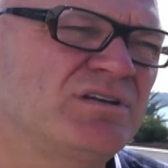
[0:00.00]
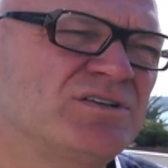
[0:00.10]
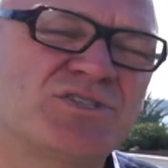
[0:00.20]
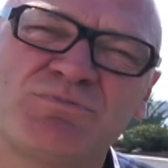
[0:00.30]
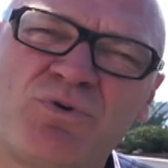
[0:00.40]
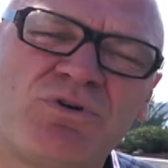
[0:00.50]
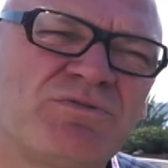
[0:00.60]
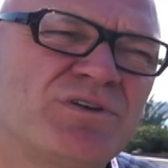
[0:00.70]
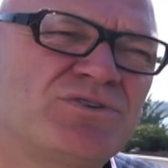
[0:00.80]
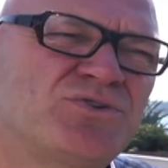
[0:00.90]
in, support of
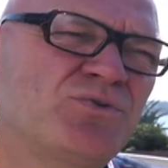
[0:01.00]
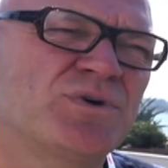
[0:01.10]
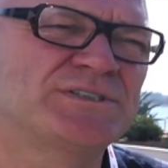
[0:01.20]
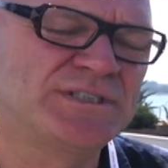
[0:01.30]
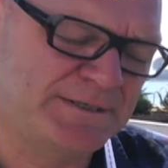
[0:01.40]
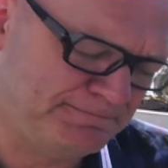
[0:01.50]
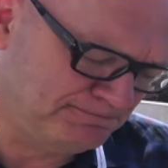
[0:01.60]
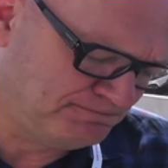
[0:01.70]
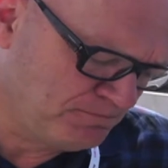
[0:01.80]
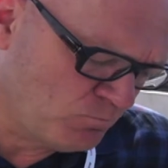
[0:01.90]
it too was that
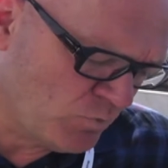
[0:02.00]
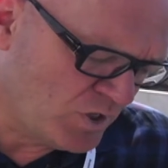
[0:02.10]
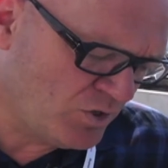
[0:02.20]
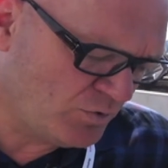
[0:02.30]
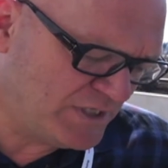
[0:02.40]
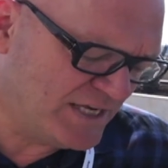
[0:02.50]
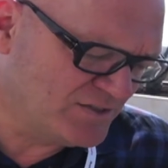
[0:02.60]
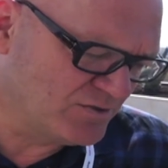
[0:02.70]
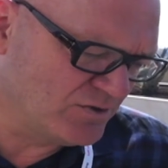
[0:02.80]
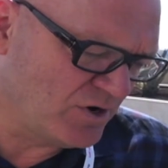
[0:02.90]
you know when
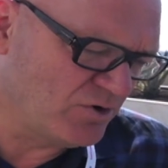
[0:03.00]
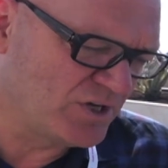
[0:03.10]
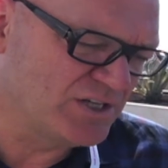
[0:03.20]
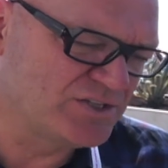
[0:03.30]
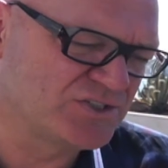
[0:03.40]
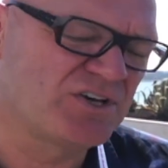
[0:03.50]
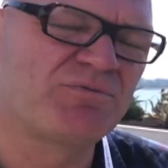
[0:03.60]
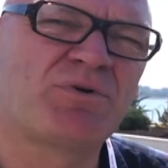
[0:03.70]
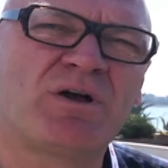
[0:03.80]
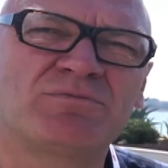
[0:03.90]
kids are, are looking to
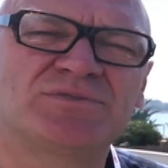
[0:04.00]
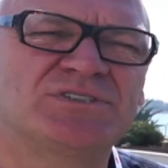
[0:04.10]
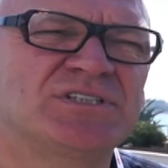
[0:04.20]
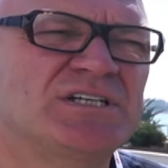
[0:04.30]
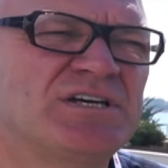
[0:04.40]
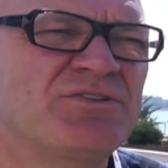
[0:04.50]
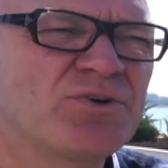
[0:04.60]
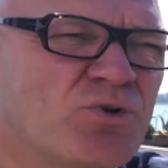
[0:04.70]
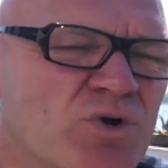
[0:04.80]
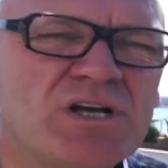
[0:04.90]
solve problems,
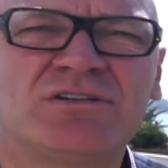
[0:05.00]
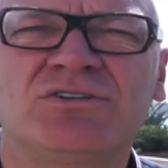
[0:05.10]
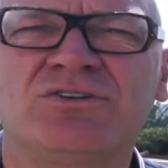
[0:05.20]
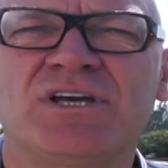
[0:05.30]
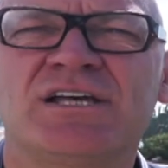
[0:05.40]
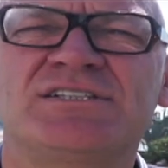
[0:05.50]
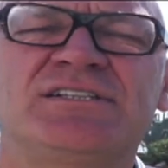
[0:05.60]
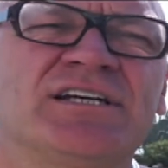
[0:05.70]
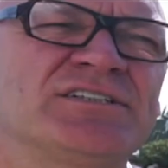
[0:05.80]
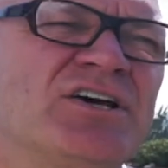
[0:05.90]
they're quick to look at
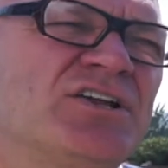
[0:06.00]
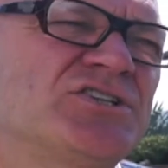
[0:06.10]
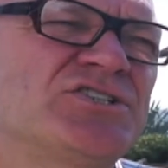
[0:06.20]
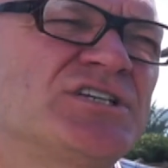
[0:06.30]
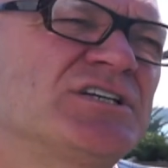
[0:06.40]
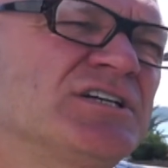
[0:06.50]
technology